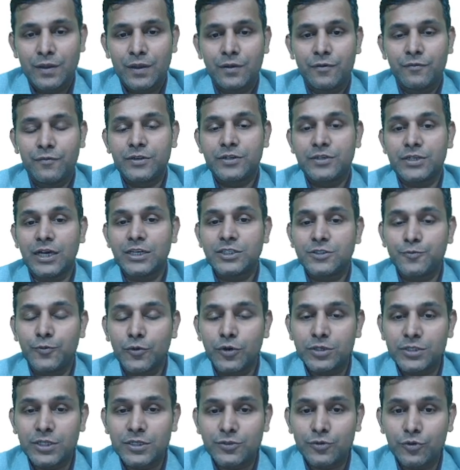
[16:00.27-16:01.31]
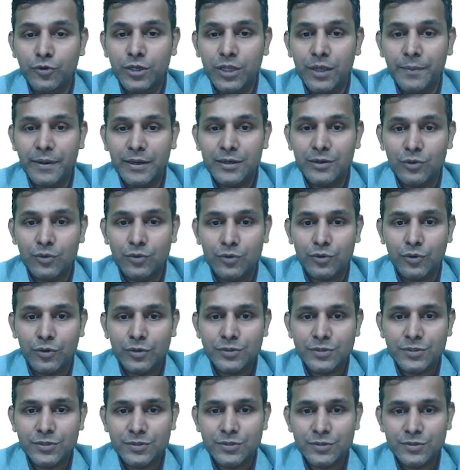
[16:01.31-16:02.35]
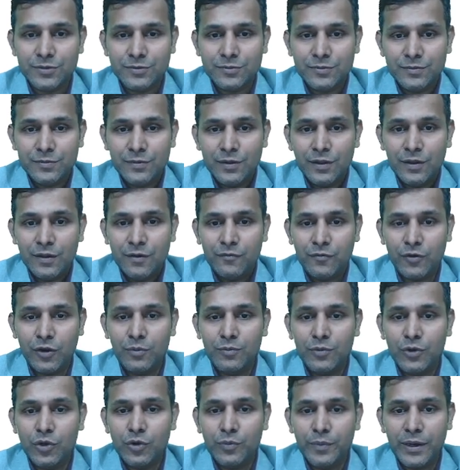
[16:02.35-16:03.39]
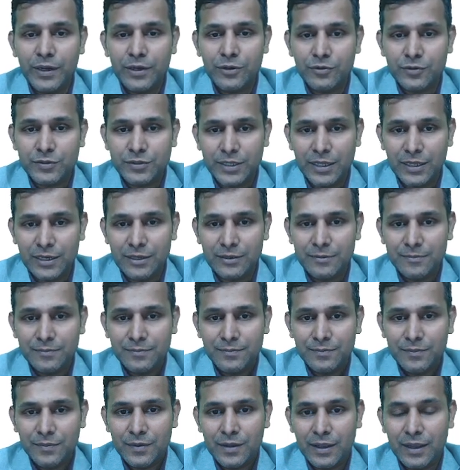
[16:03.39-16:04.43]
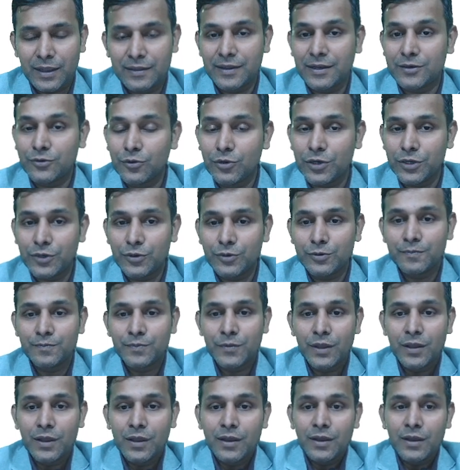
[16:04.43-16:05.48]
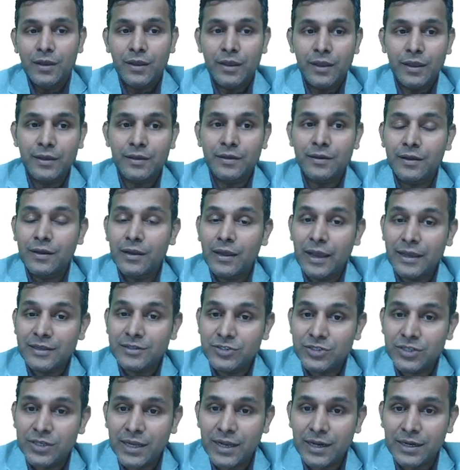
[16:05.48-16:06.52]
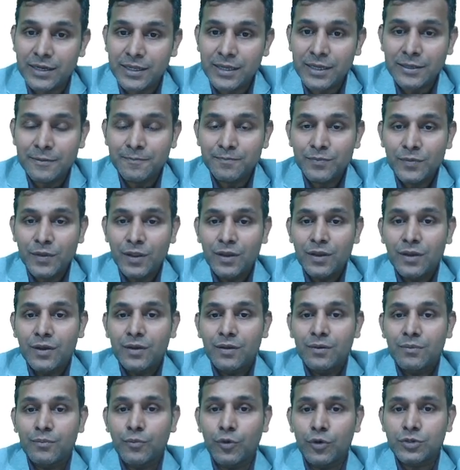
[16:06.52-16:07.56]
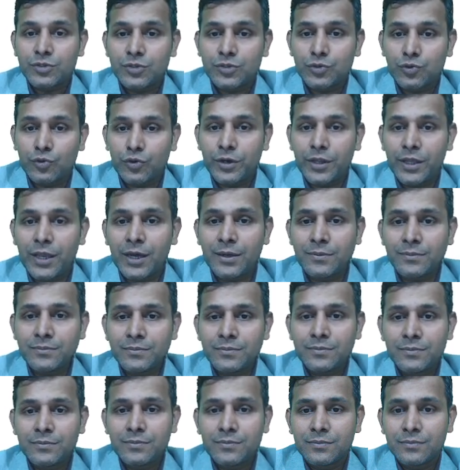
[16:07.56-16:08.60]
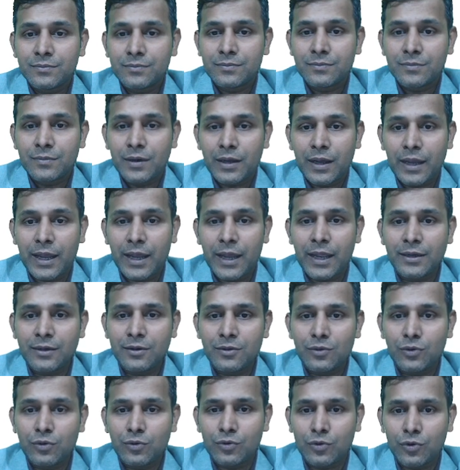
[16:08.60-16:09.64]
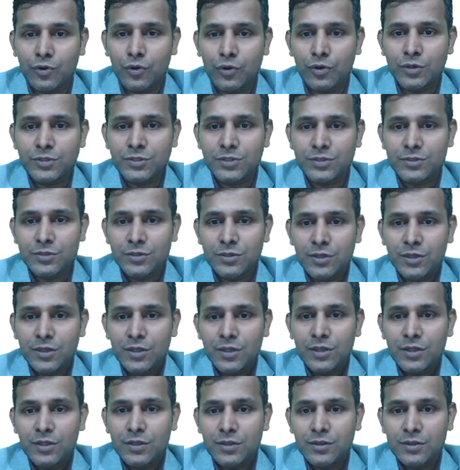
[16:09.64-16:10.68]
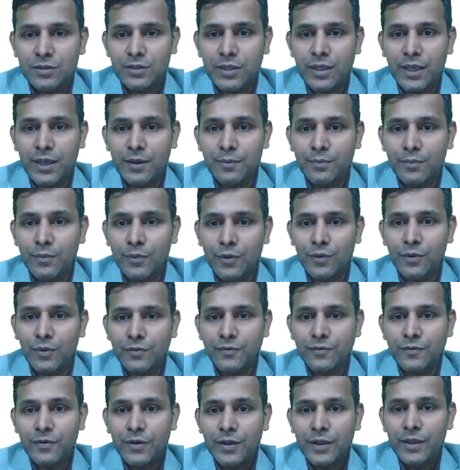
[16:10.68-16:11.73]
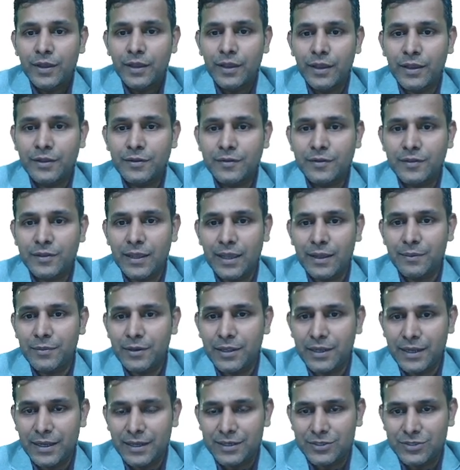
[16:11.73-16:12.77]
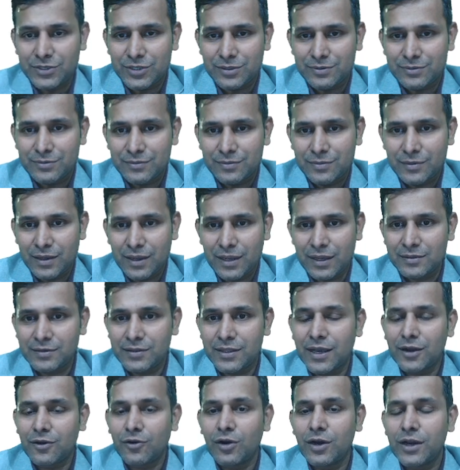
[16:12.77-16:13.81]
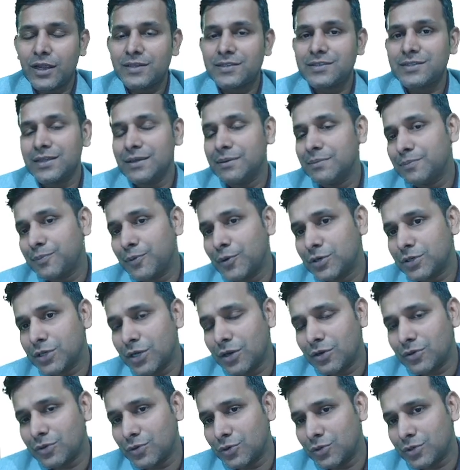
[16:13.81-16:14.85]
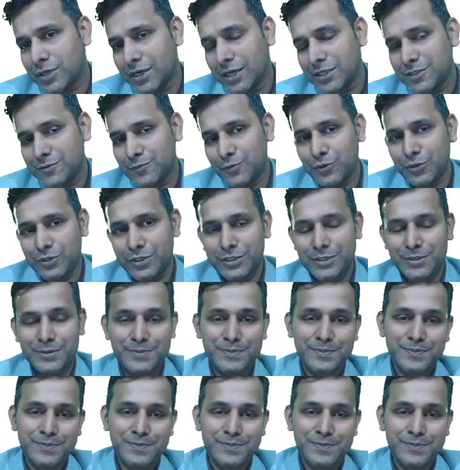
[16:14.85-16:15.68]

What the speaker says: which transport the sodium and glucose from lumen to cell. As I told you, in SGLT, both sodium and glucose, they move in same direction. Hence they are called as symporter or co-transporter.